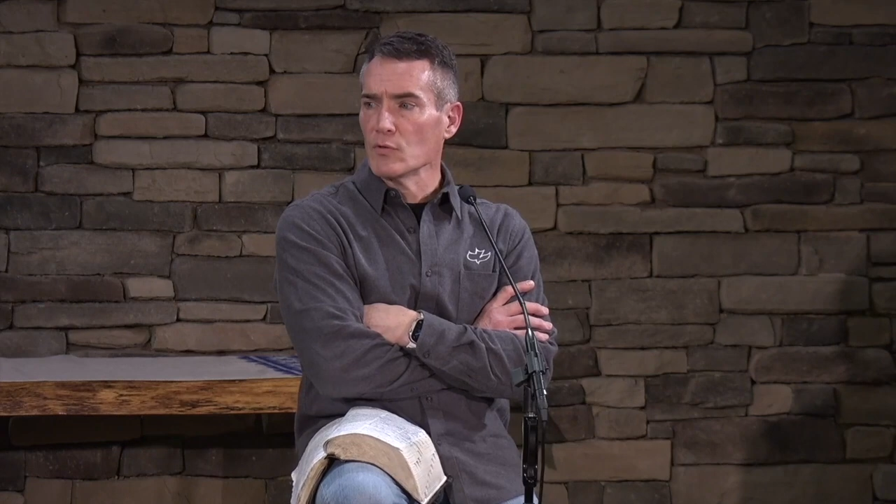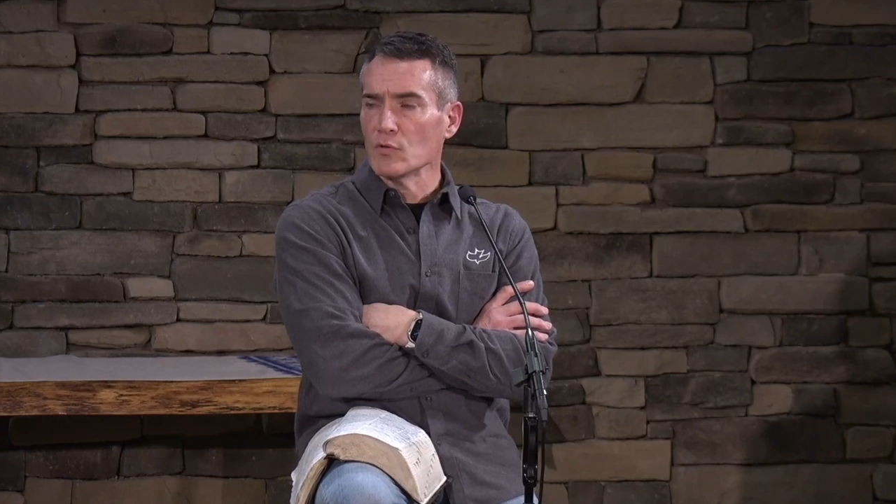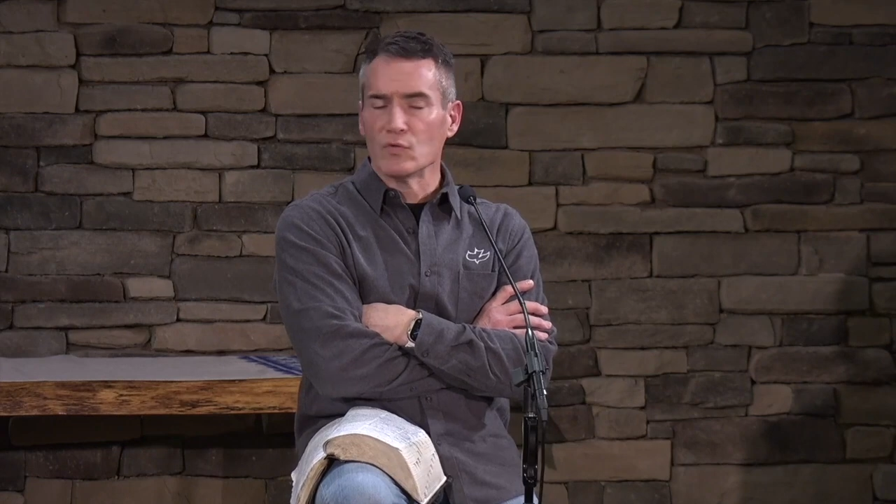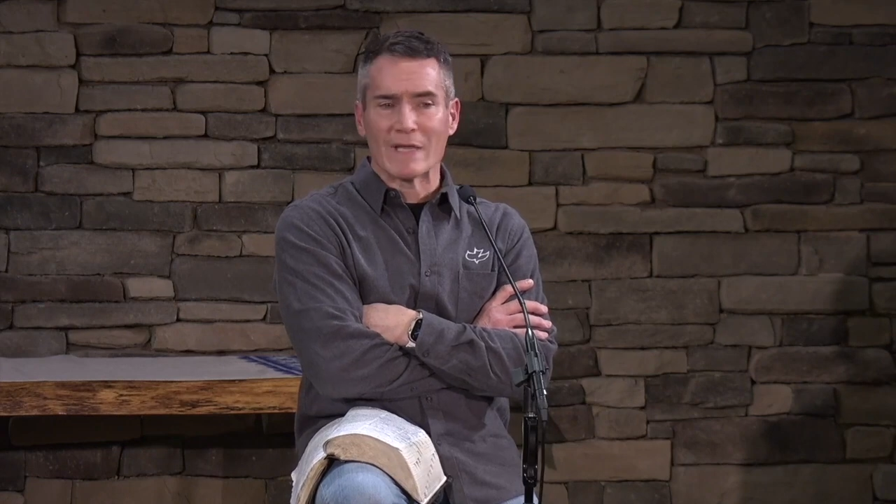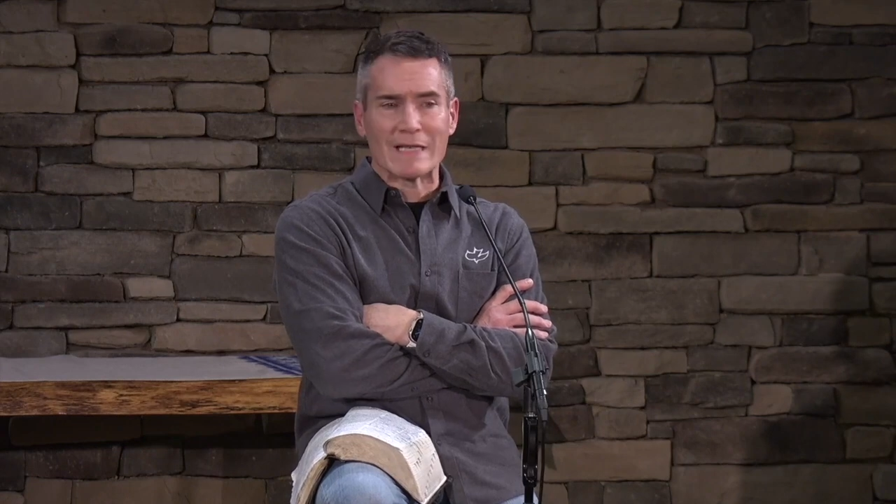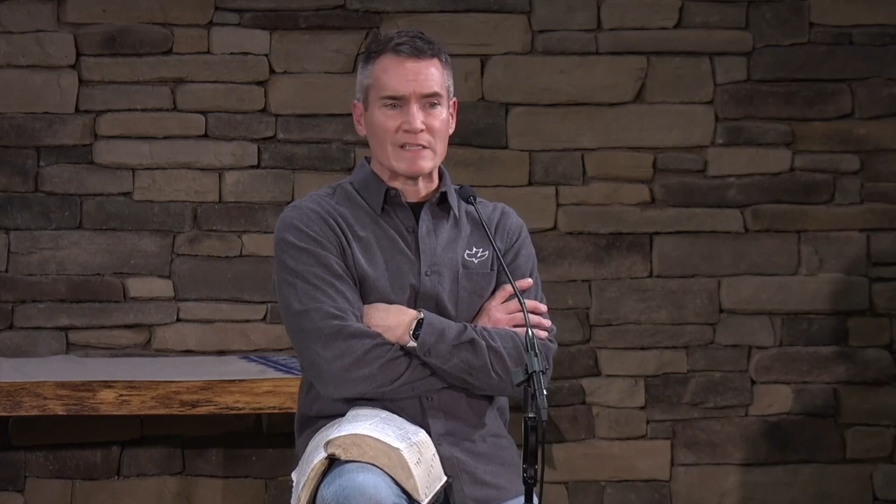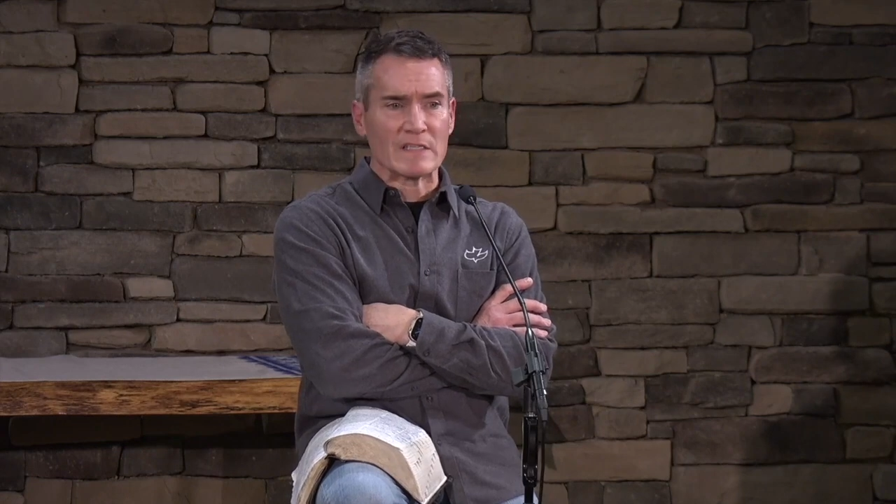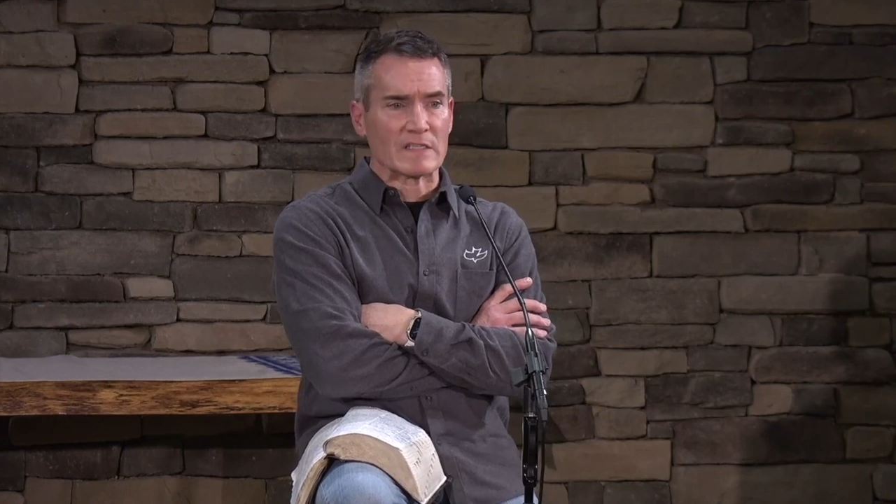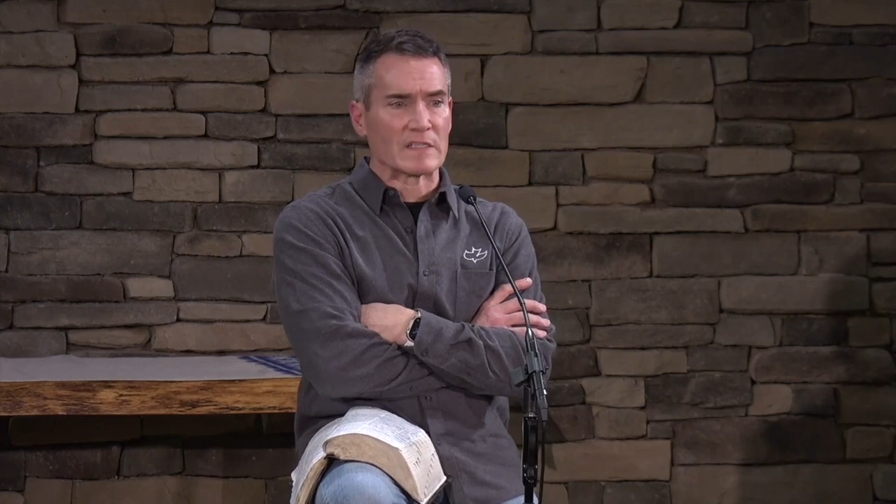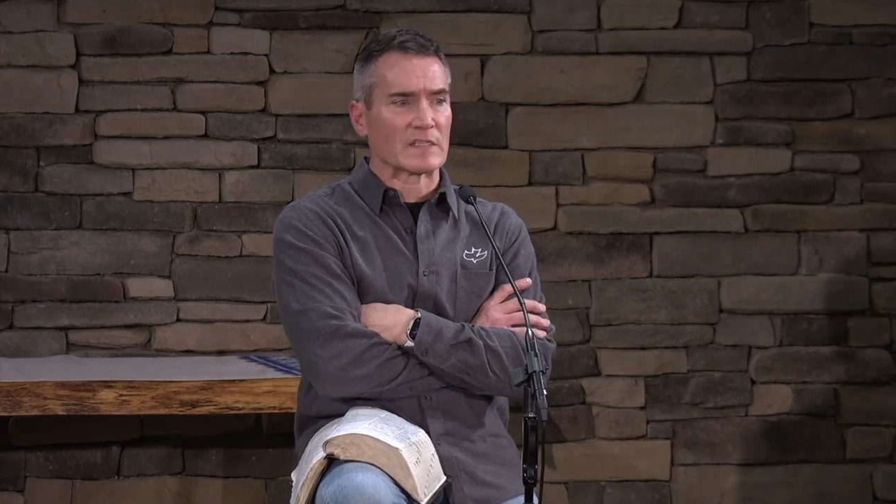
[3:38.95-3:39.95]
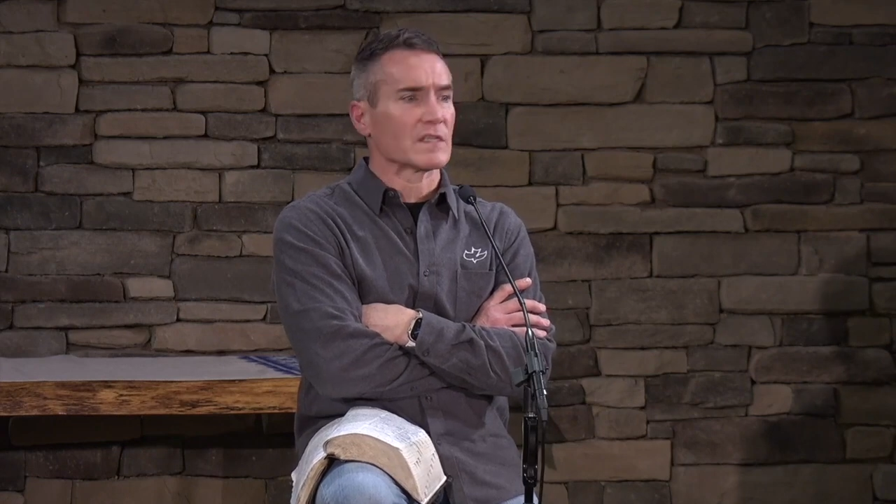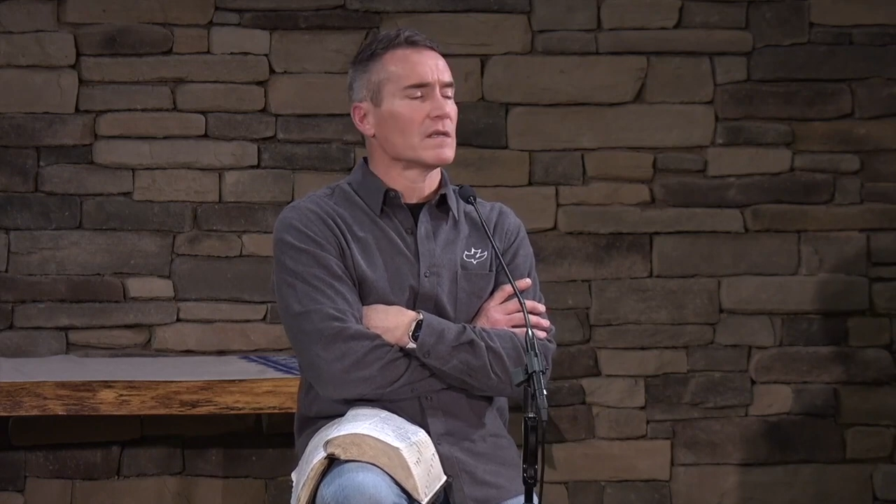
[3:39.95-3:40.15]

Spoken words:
eugenicist.